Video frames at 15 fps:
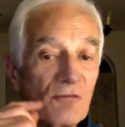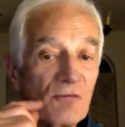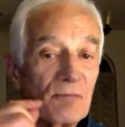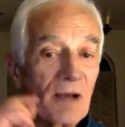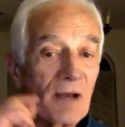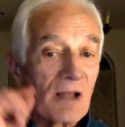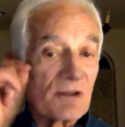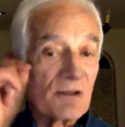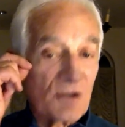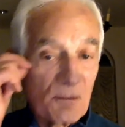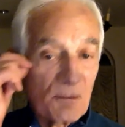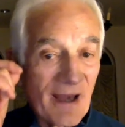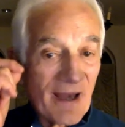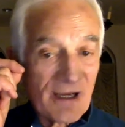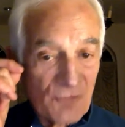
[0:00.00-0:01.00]
the soft
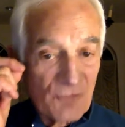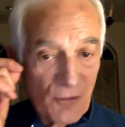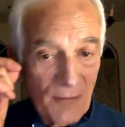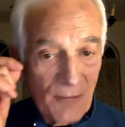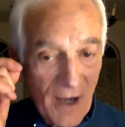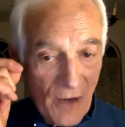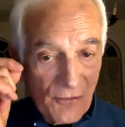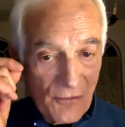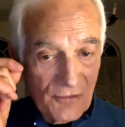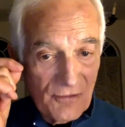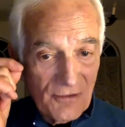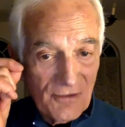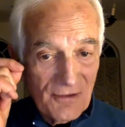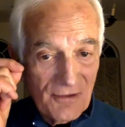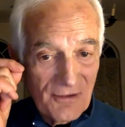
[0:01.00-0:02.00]
palate in the back of
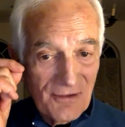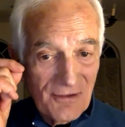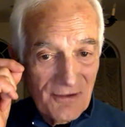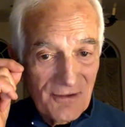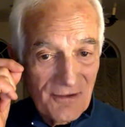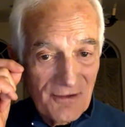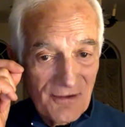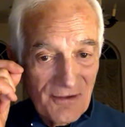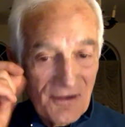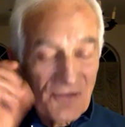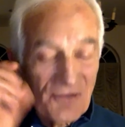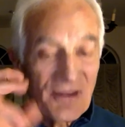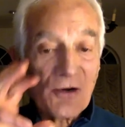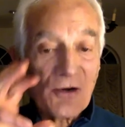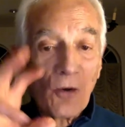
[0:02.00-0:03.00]
your mouth.
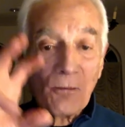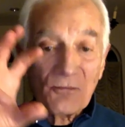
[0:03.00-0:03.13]
That